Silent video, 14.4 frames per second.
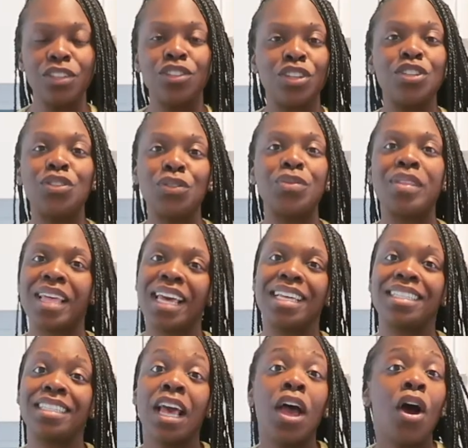to do
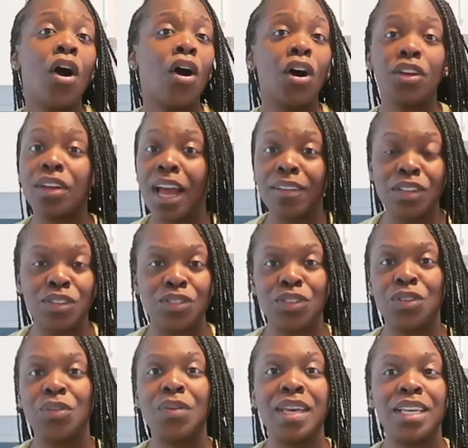this. All you have to
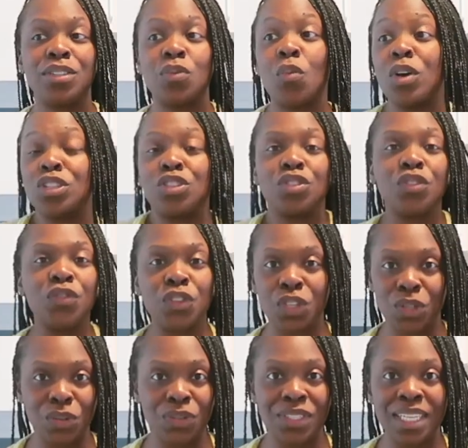do is once you've
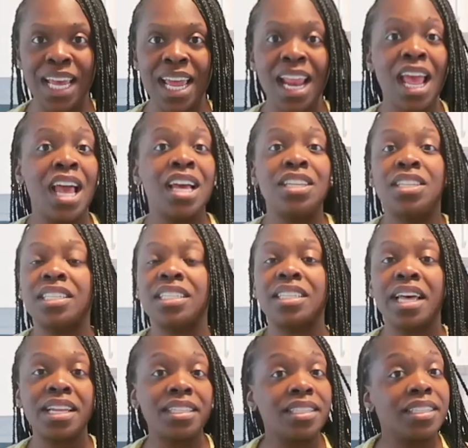used it, just
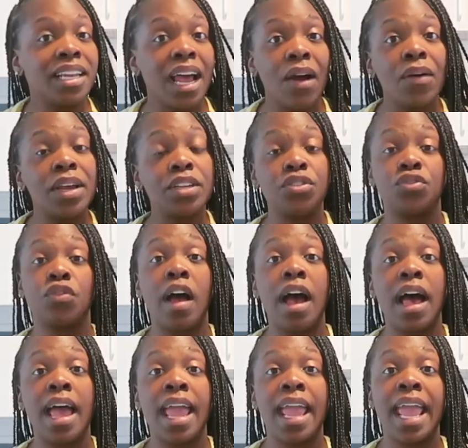let it sit out and
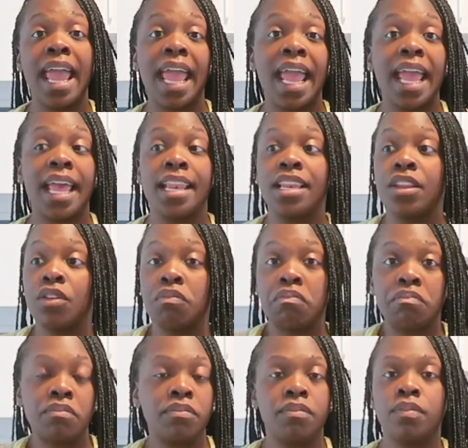dry and
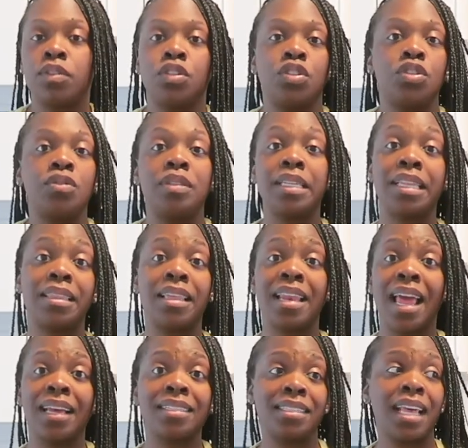just use it the
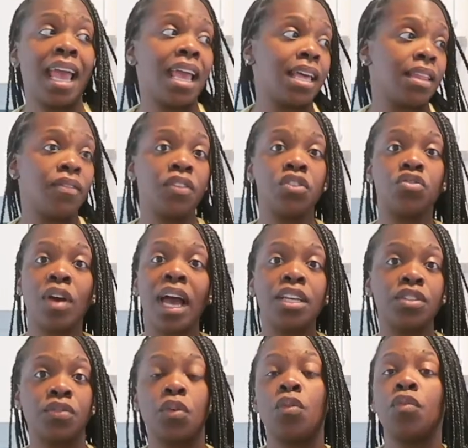next day. If it
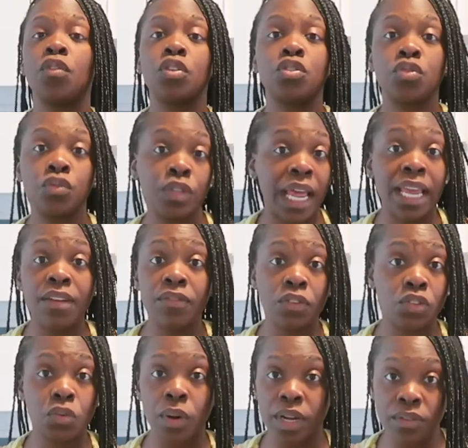dries overnight
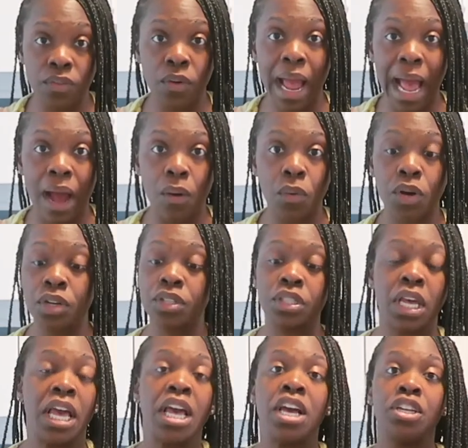for 24
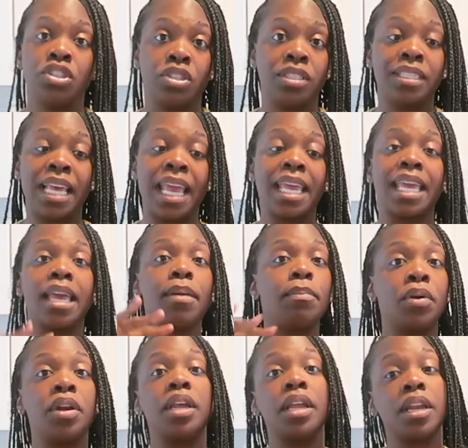hours, just take it,
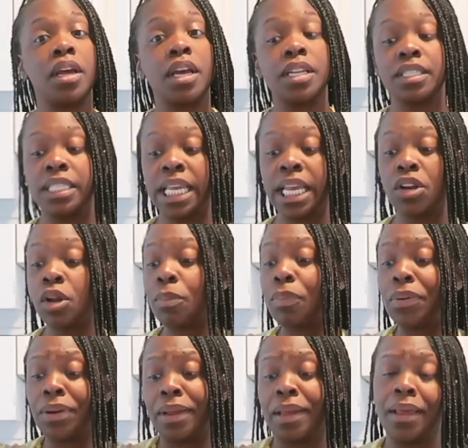put it in a container,
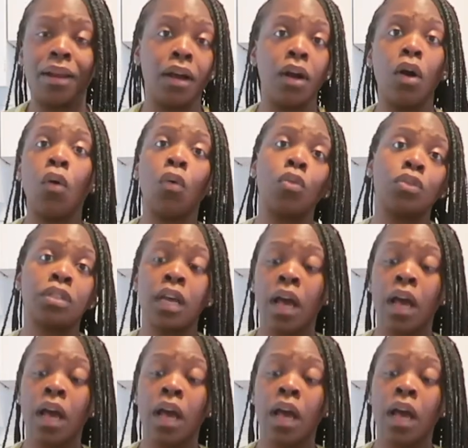put it in an old